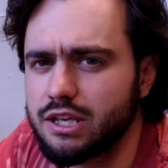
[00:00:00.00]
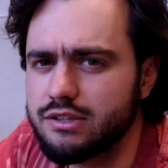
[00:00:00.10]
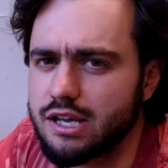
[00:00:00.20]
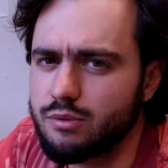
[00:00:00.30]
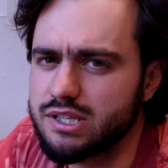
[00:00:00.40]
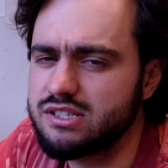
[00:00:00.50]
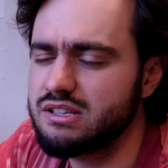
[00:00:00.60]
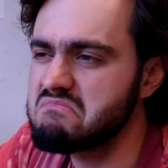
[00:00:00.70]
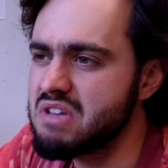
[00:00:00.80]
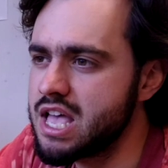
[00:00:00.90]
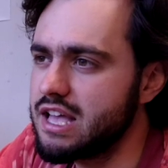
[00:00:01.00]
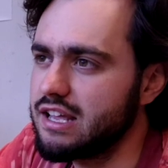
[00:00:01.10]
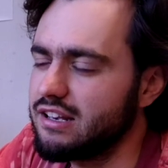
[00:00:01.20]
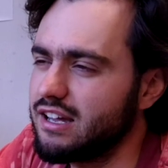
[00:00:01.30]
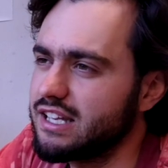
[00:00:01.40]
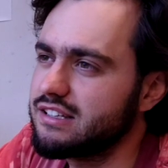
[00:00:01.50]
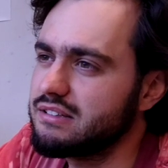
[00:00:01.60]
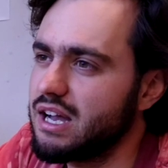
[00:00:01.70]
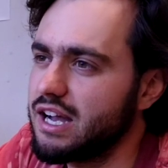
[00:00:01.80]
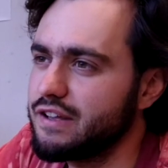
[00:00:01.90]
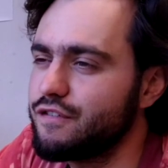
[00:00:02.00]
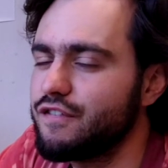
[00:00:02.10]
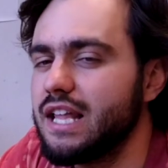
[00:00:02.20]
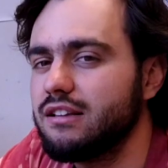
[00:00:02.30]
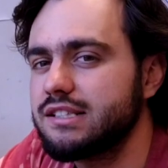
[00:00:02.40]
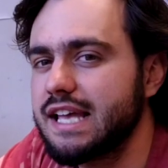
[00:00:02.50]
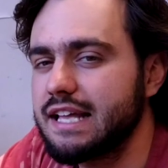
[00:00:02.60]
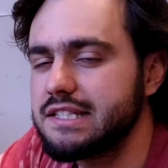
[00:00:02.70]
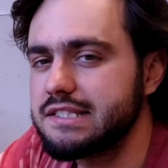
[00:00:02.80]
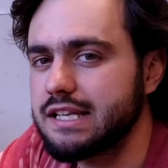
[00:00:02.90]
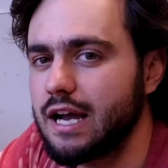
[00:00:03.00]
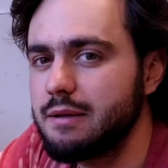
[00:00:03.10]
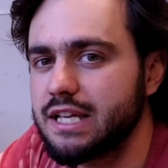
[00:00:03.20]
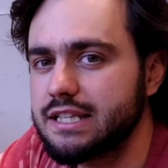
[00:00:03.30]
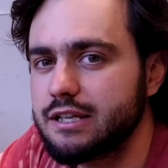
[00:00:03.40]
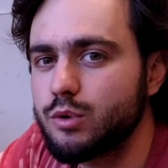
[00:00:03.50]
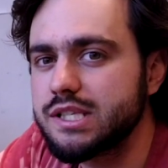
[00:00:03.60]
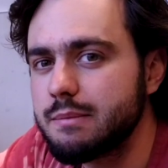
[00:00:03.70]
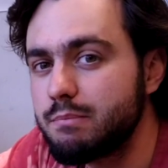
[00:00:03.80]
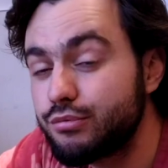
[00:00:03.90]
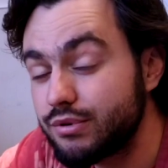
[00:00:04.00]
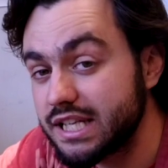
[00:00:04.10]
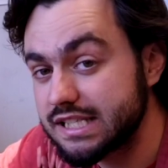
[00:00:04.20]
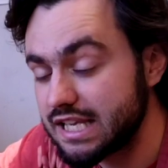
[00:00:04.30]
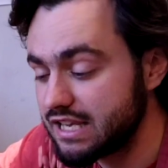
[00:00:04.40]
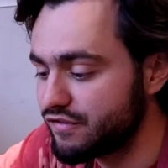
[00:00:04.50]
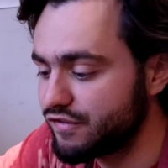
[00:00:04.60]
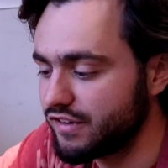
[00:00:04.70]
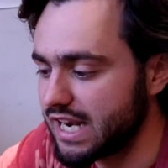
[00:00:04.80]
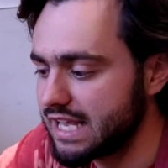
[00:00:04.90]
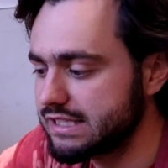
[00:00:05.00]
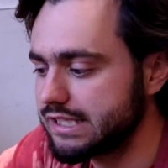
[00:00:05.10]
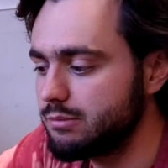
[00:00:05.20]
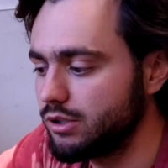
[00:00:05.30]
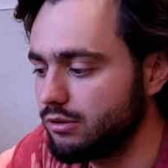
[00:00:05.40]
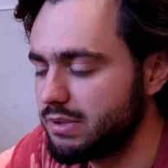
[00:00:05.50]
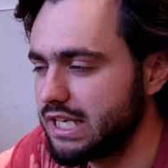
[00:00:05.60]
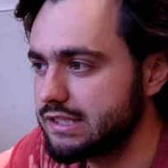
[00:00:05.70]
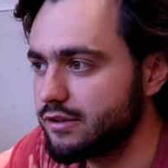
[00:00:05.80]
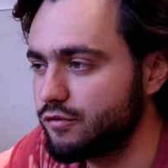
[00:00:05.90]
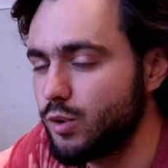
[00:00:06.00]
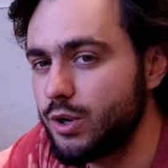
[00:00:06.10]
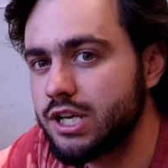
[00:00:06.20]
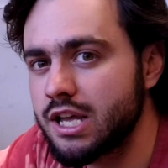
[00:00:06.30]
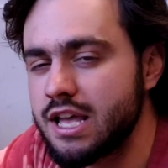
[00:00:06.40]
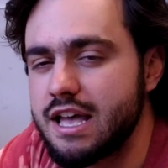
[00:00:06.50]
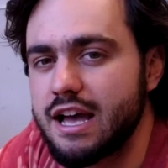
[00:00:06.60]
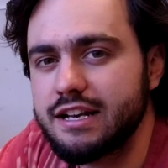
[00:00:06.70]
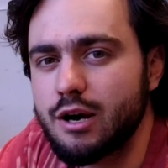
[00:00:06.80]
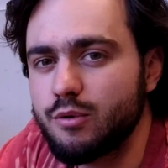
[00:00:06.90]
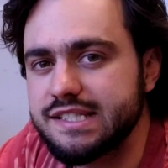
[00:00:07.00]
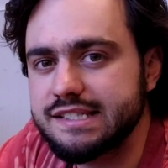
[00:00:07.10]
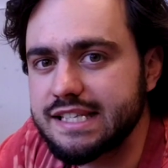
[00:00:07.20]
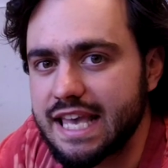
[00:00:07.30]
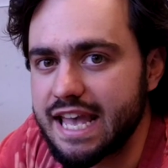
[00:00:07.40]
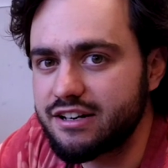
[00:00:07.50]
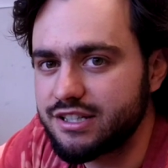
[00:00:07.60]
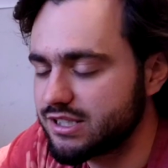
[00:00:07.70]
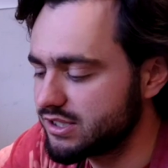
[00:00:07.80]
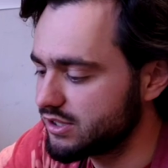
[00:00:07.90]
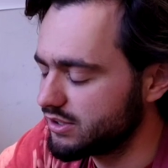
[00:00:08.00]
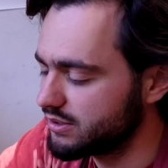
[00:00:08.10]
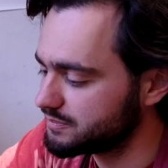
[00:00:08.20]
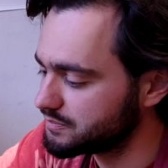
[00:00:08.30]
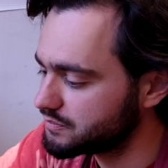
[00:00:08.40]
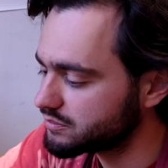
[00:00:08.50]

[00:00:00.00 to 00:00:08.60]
because I felt at the time that it was a pretty flexible piece of wood, and I was scared to